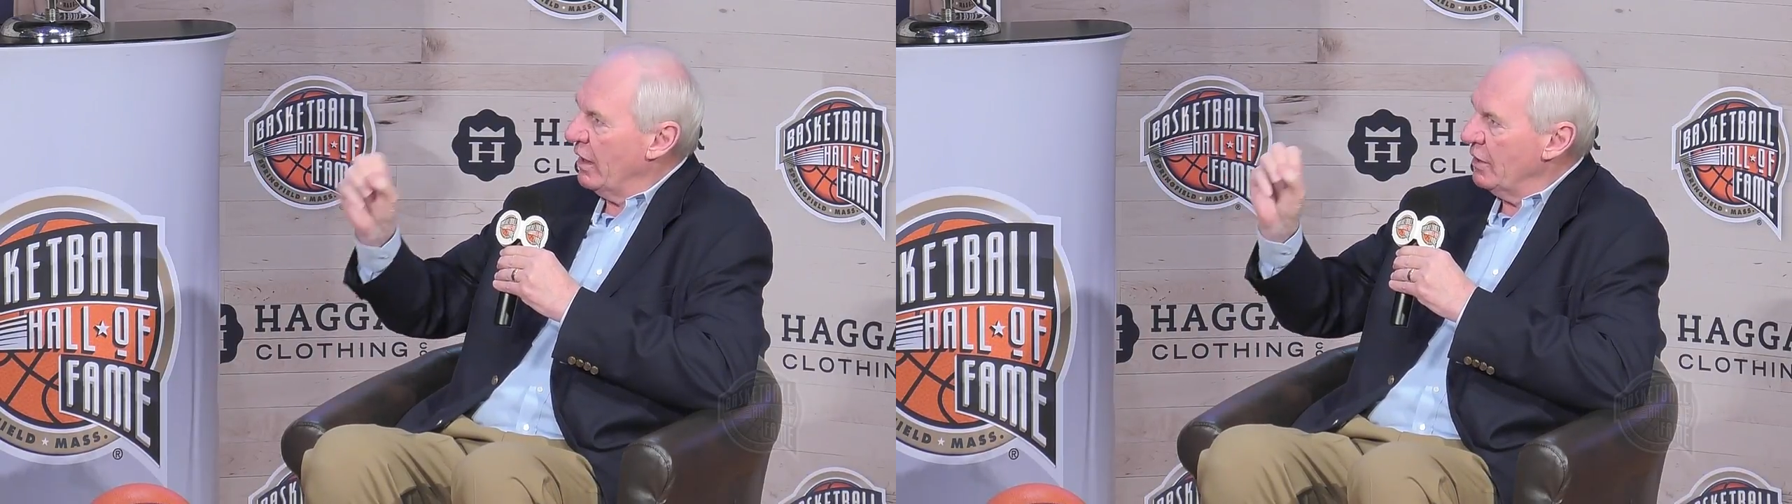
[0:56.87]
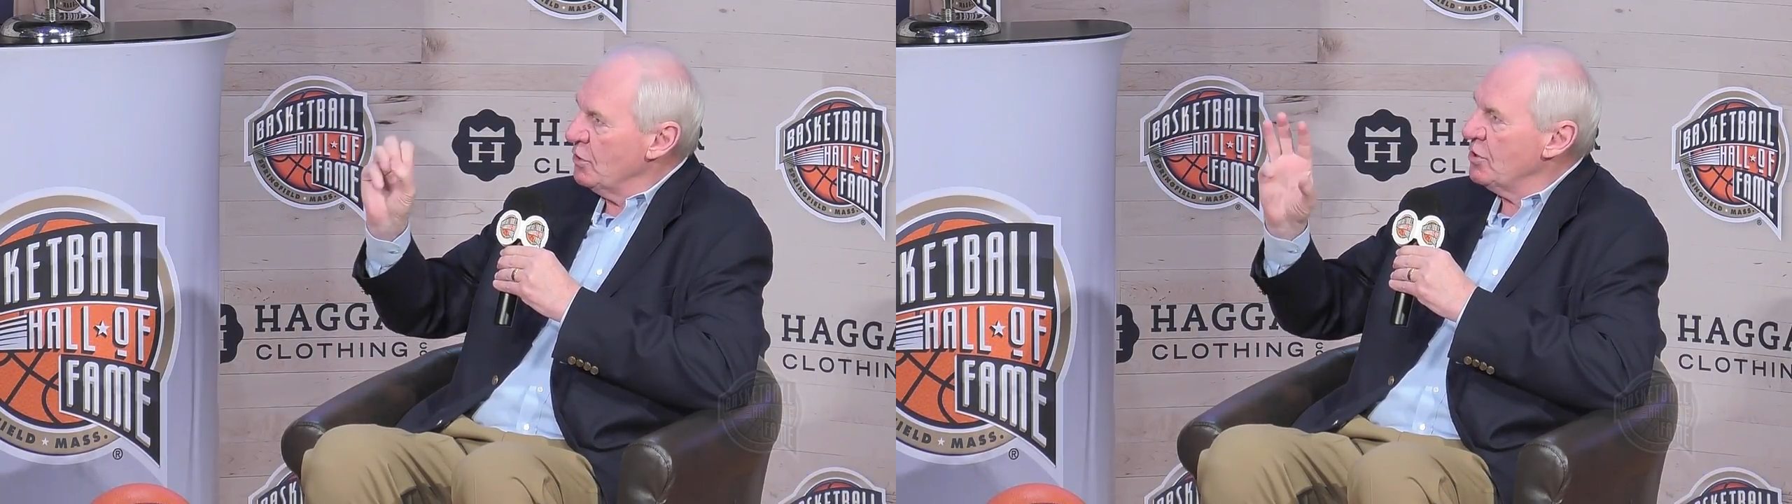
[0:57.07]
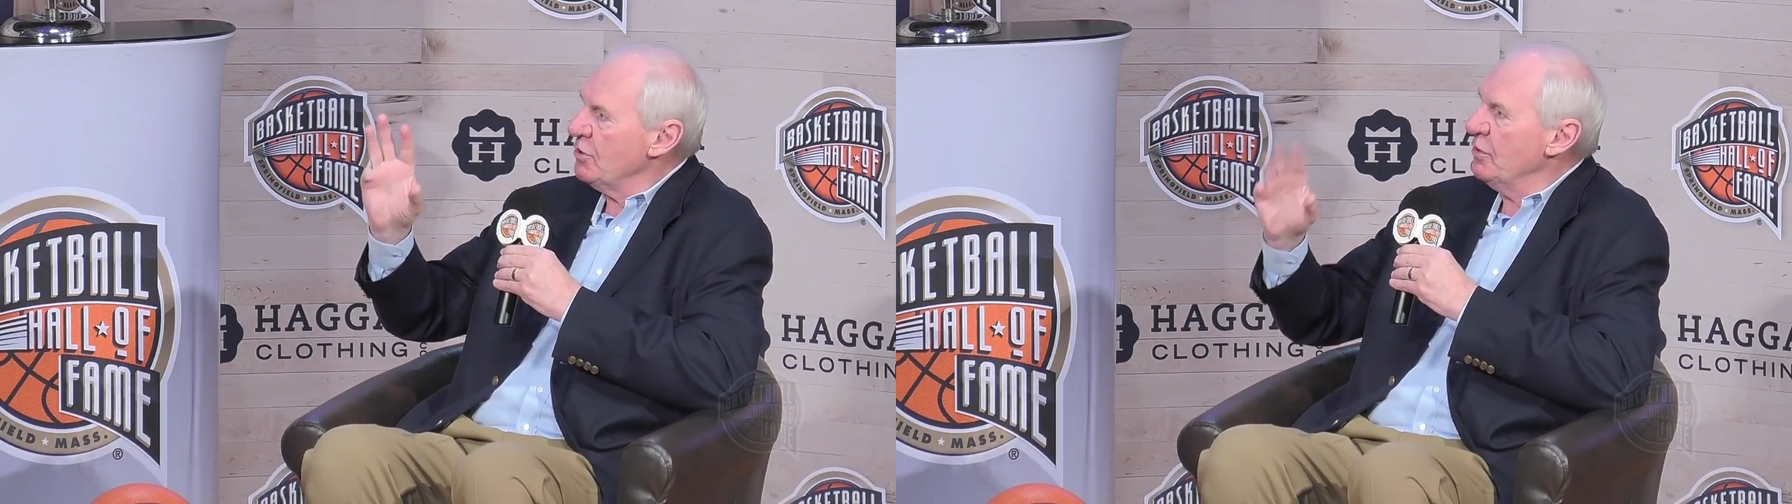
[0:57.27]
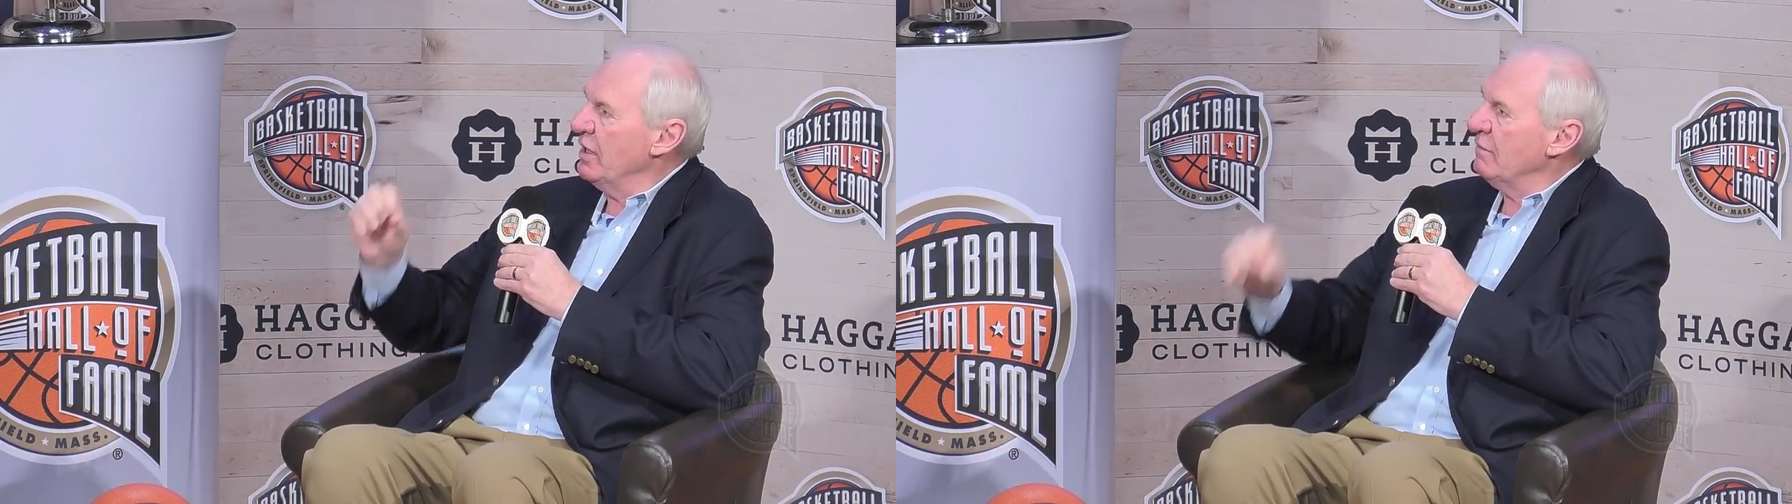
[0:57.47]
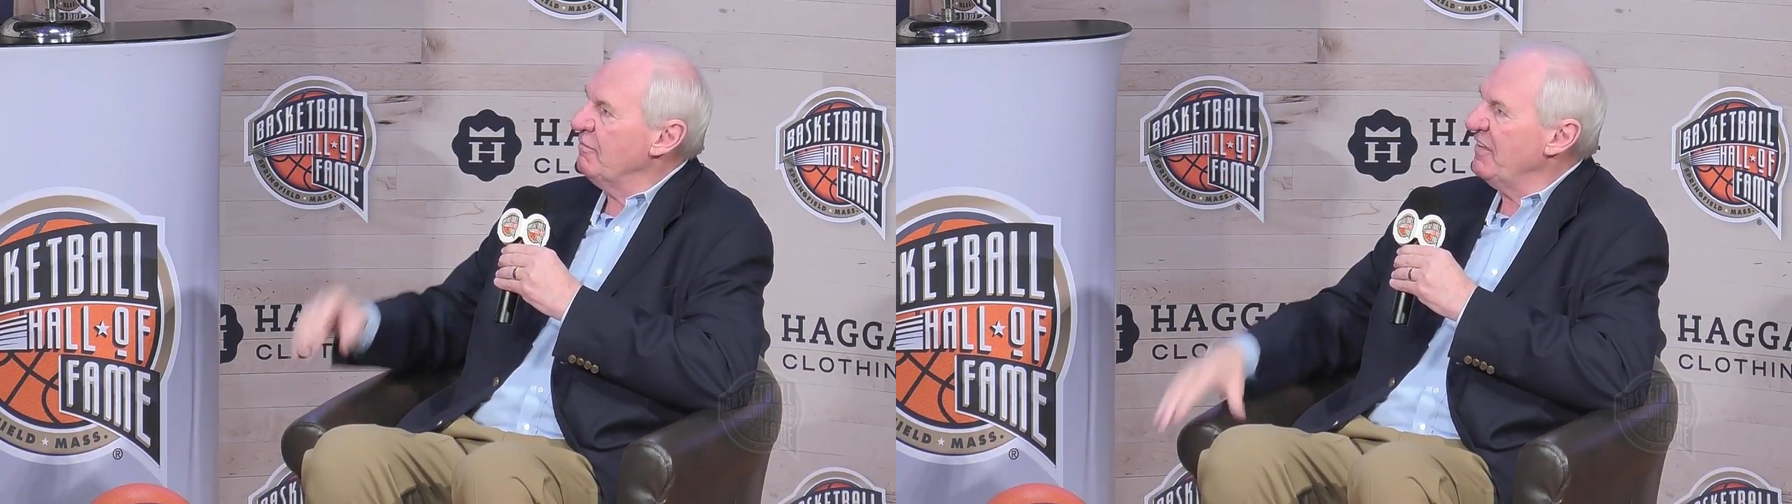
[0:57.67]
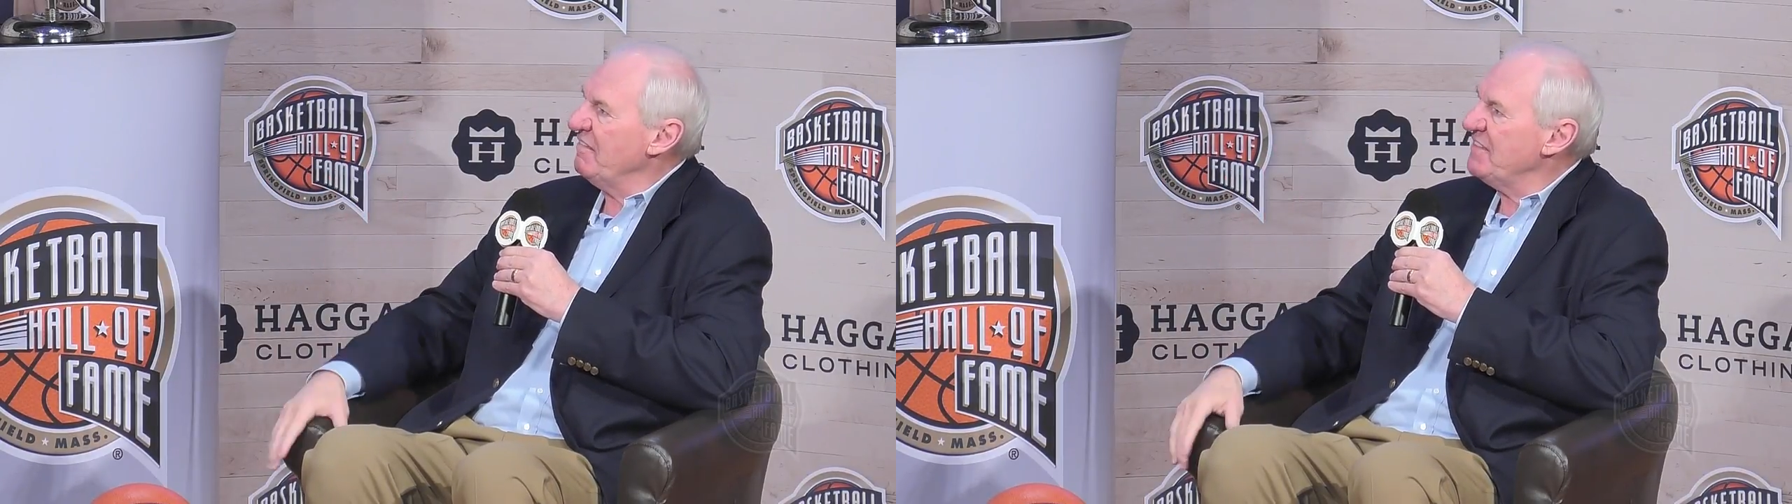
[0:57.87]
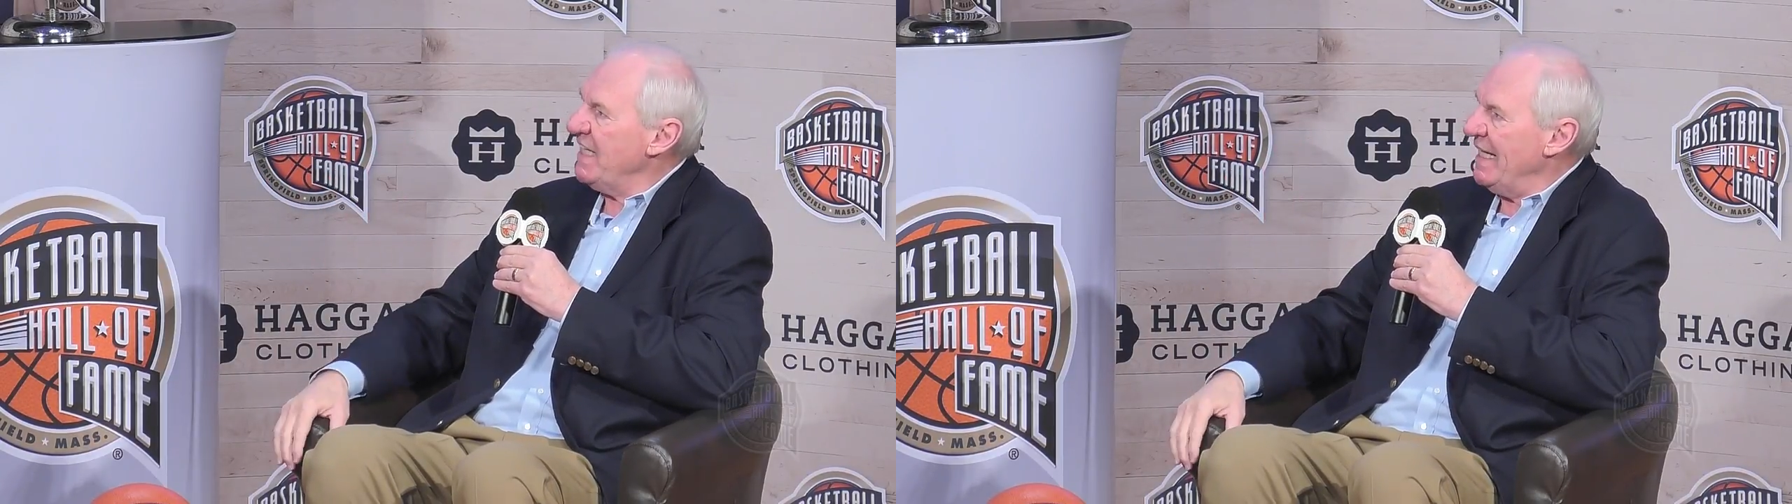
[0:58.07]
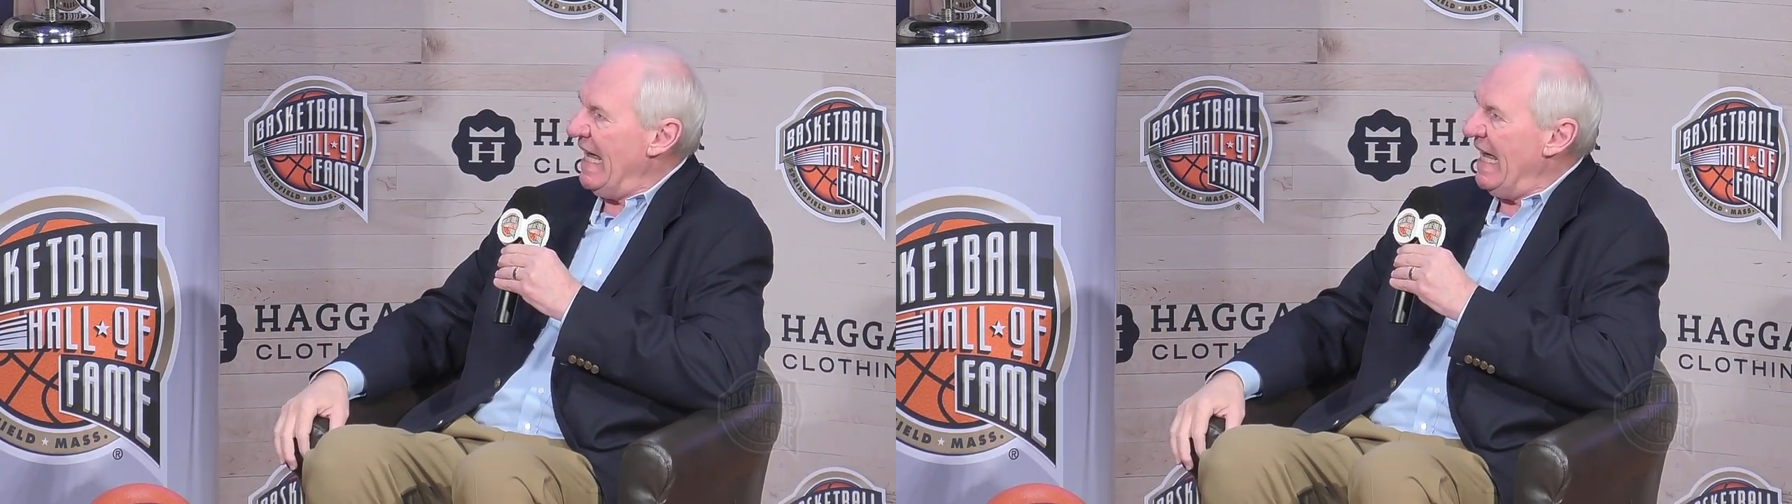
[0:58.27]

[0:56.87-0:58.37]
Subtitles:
could shoot a 15,